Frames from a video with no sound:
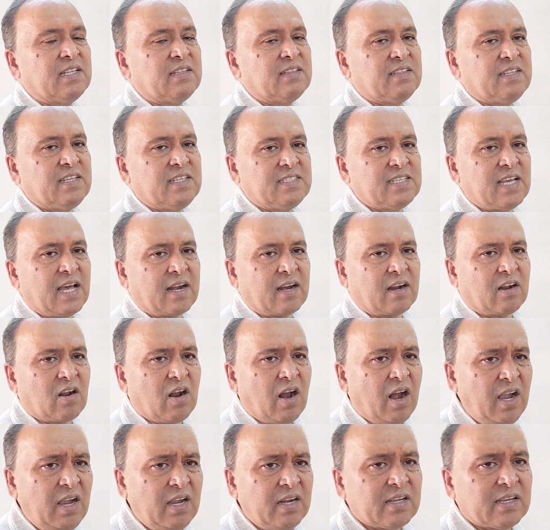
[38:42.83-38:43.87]
these are
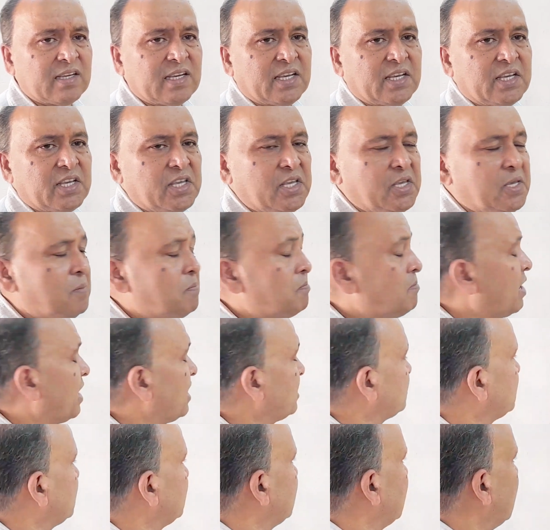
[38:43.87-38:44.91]
called
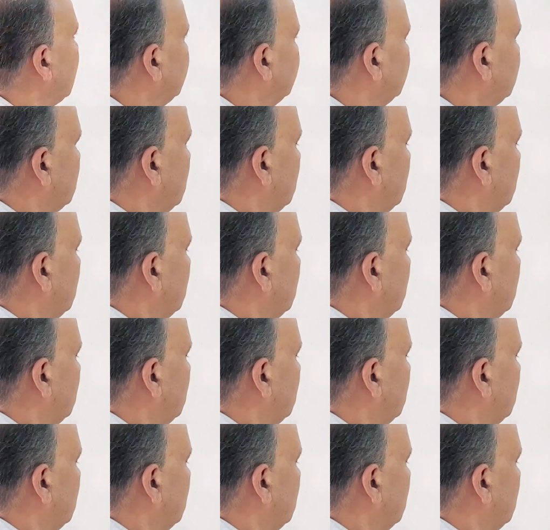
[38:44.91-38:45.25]
imaginary